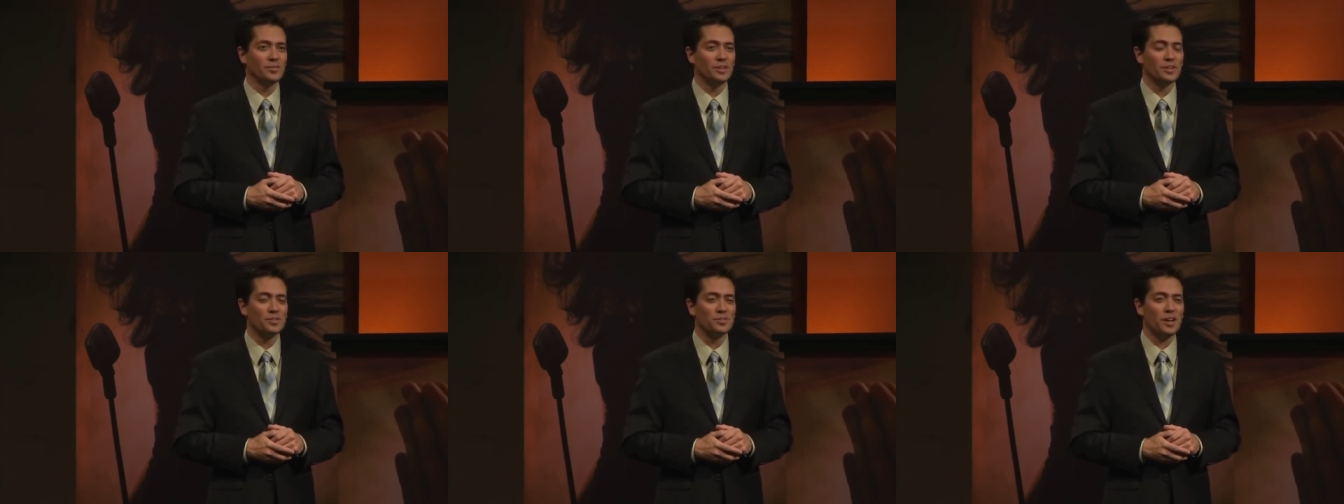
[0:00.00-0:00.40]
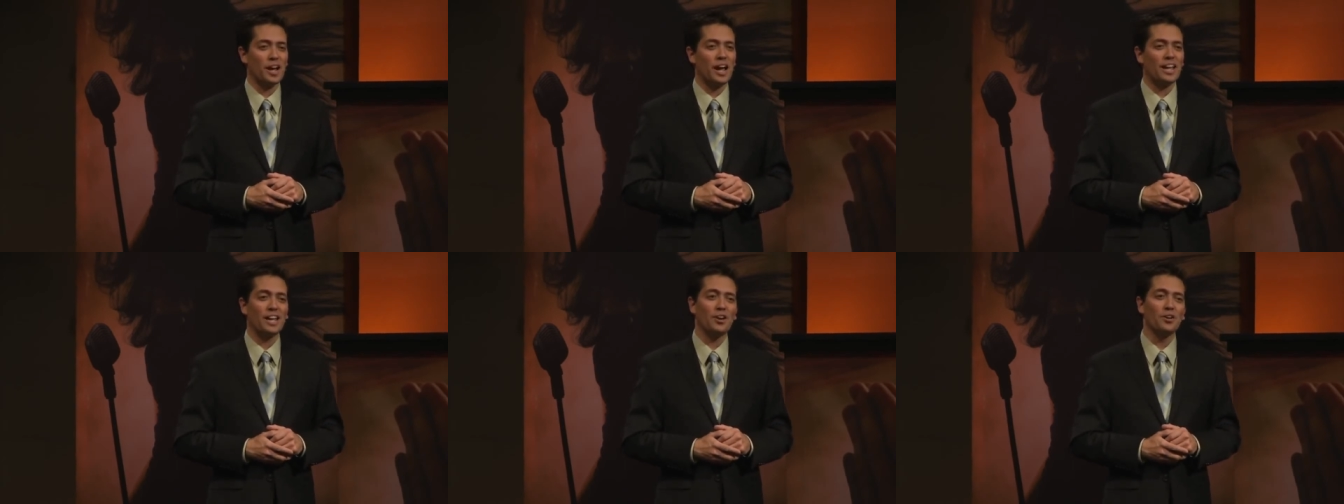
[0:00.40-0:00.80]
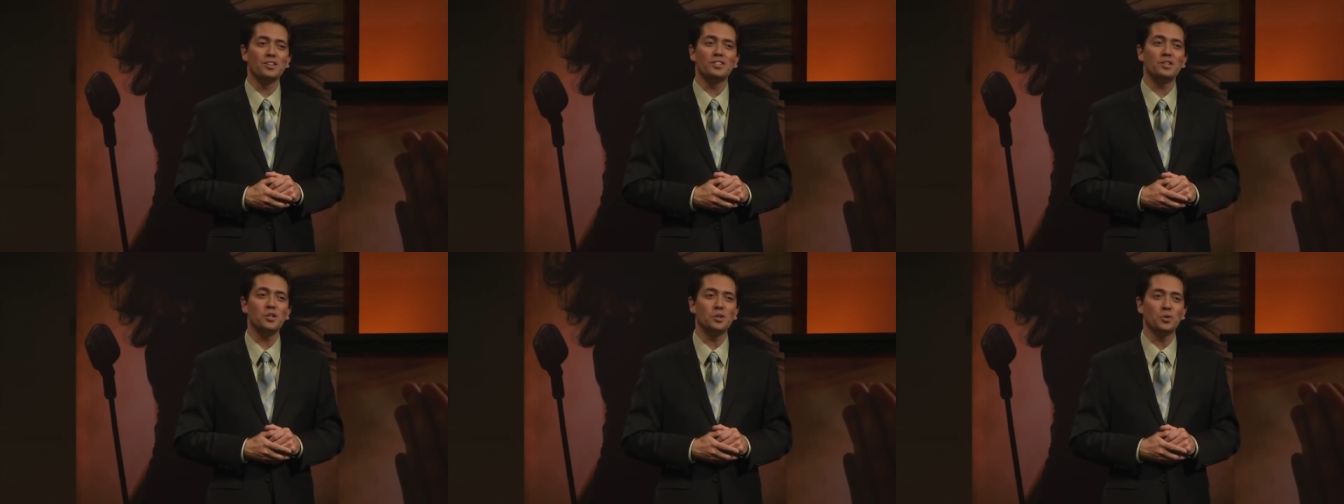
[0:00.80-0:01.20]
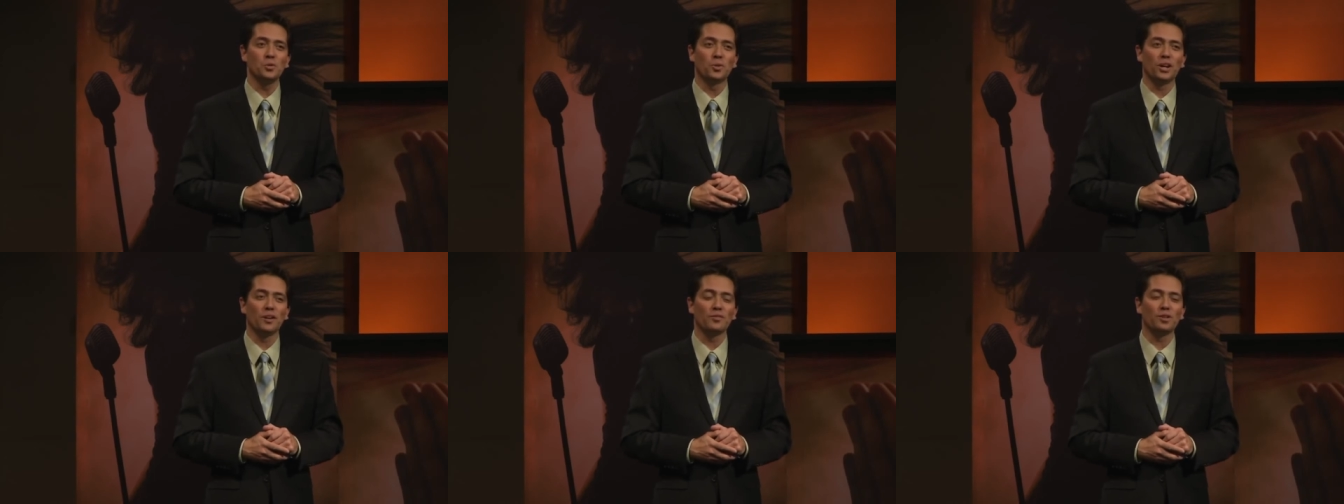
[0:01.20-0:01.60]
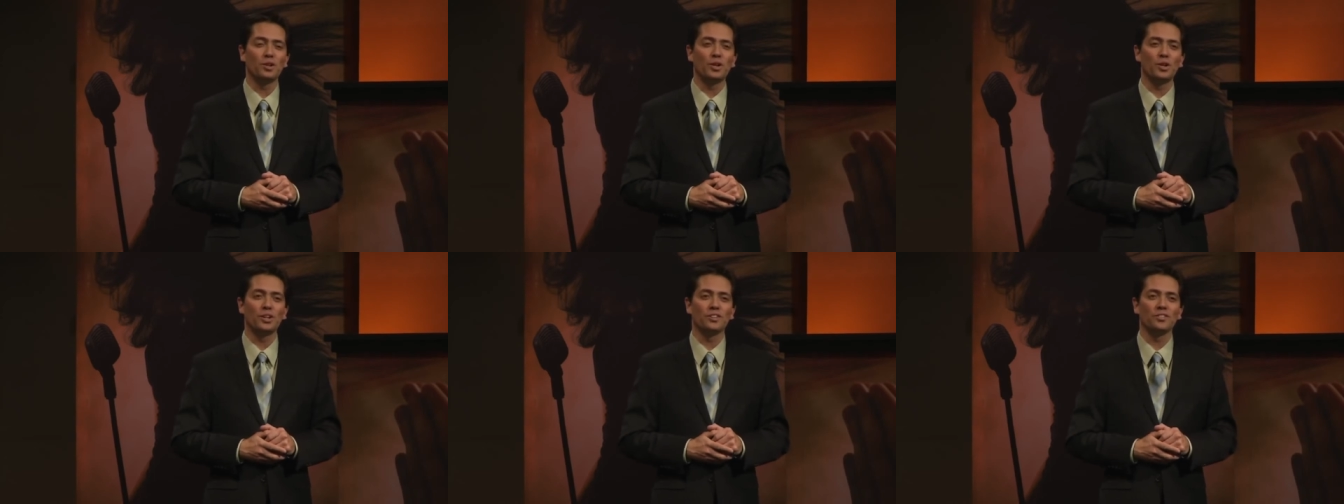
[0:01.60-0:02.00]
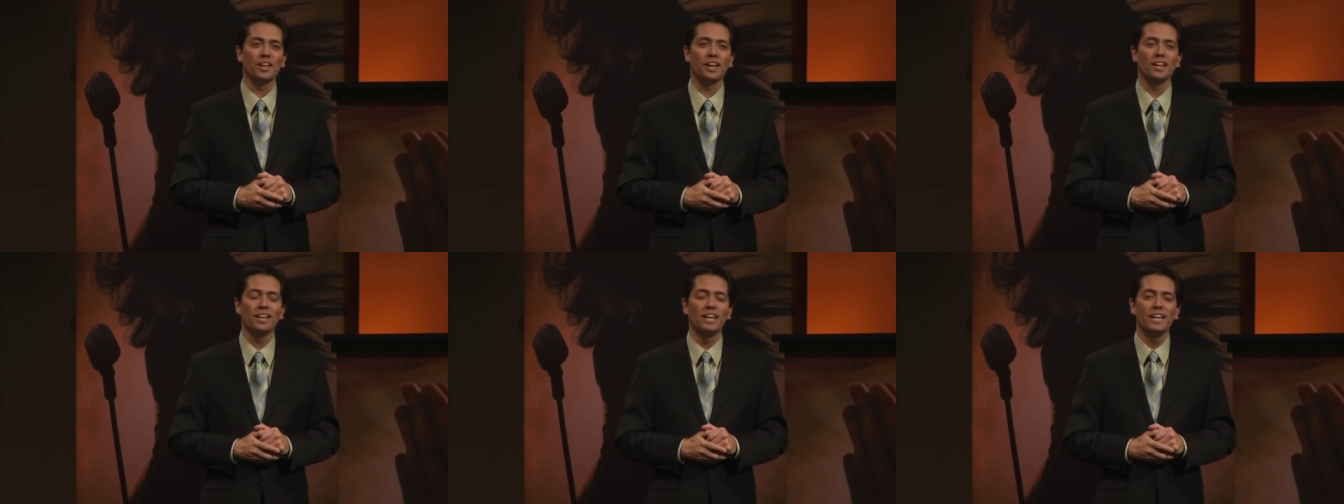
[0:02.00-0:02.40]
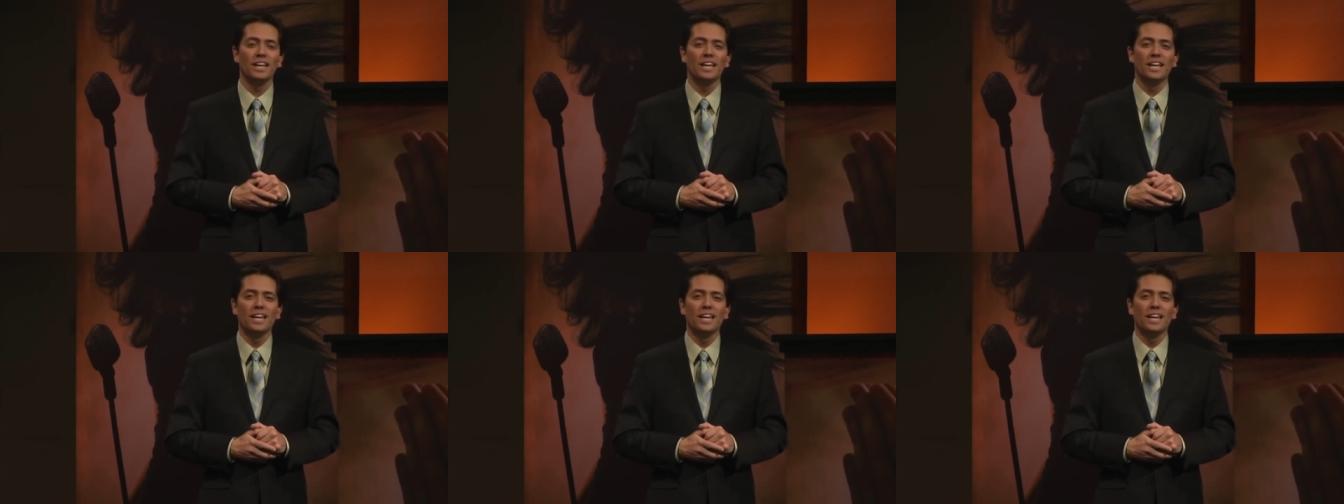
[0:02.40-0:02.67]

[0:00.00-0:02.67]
Because I guarantee you, what I've learned is that